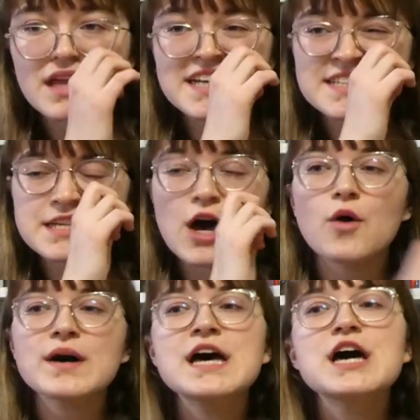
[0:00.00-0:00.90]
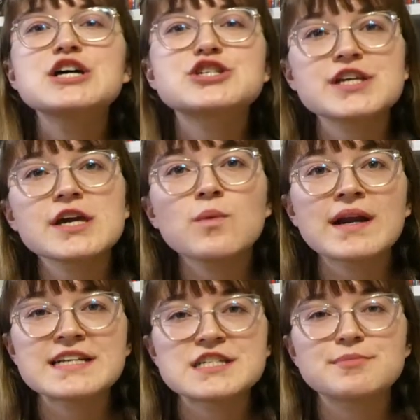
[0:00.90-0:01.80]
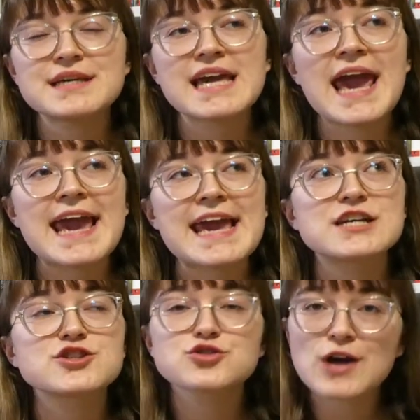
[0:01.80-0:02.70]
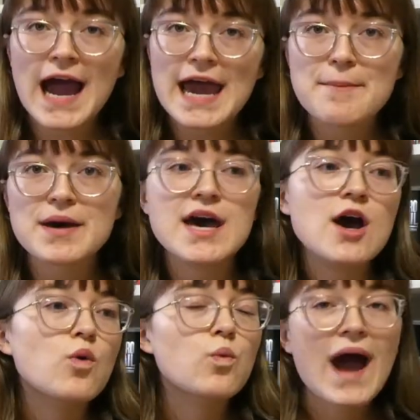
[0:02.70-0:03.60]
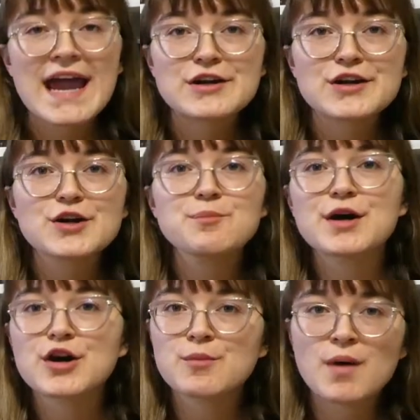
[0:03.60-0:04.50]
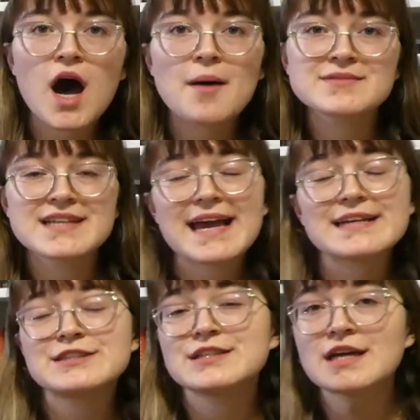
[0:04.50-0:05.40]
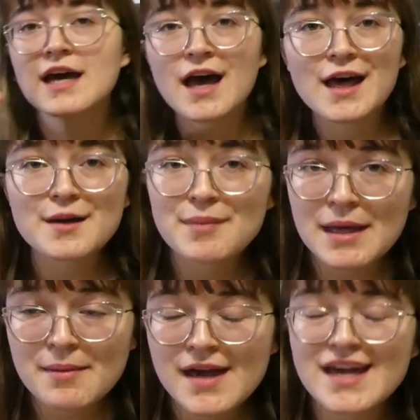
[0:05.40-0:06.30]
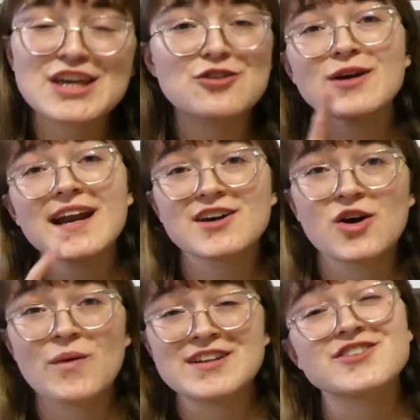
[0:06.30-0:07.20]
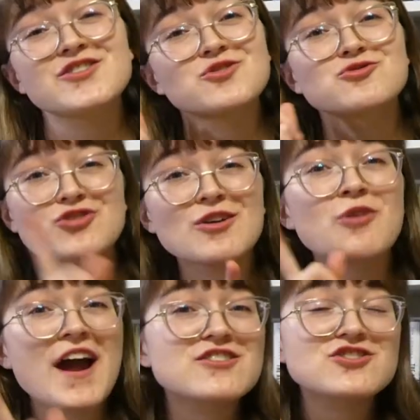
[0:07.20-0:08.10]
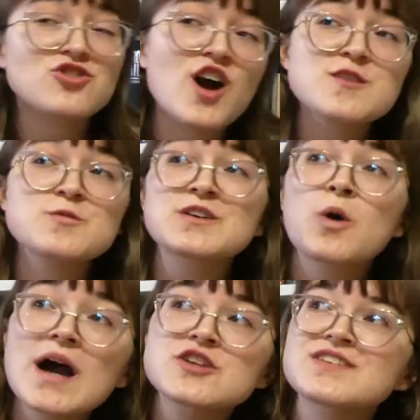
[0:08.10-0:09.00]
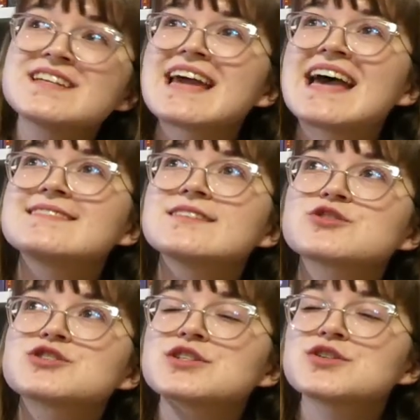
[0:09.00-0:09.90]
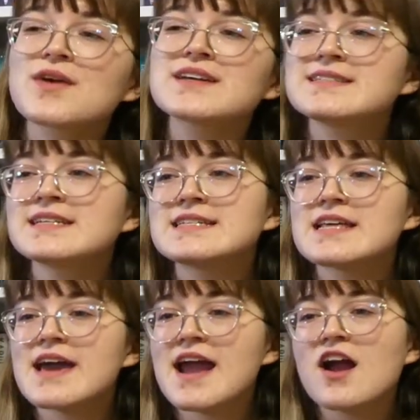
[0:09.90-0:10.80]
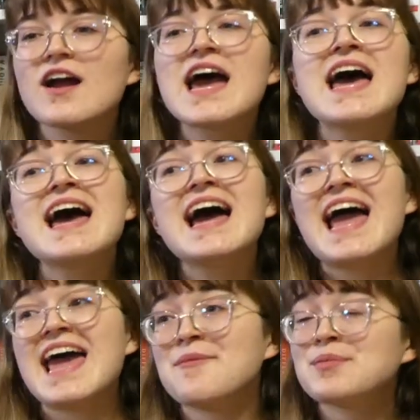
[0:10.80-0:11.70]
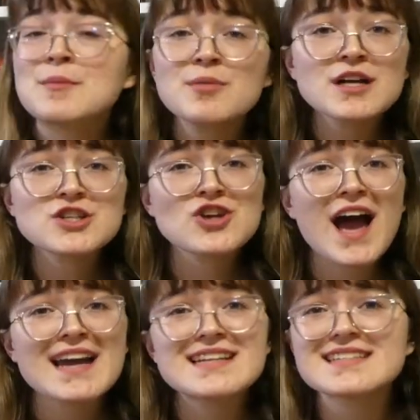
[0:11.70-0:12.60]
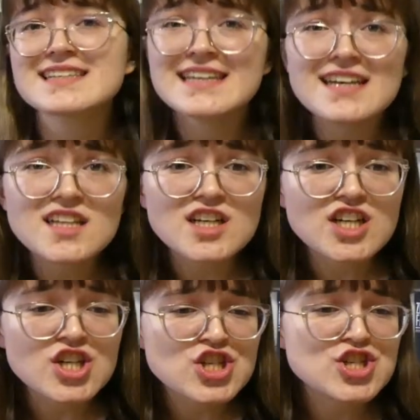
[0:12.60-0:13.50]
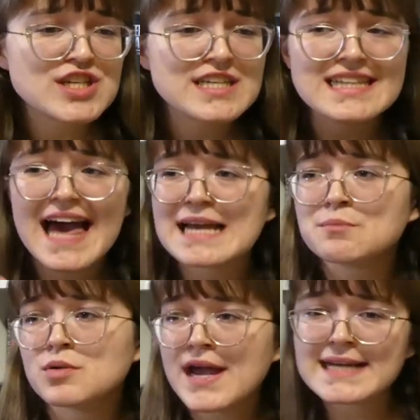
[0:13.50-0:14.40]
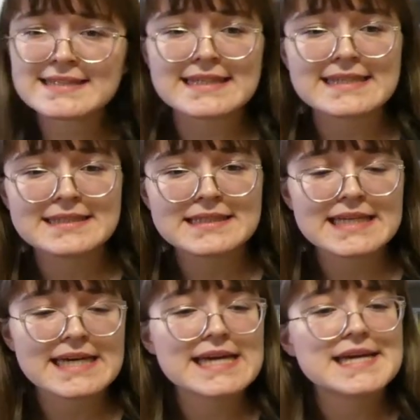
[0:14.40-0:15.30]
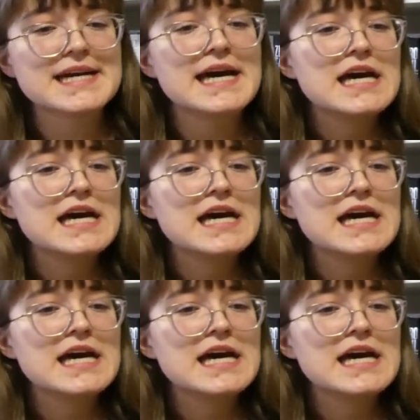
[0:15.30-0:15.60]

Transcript: And so she wanted to be a scribe, writer, but her mom's like, nuh-uh, baby, you gotta go into the writer's quadrant. And so she's thrust into there, and people are trying to kill her. She, like, breaks easily,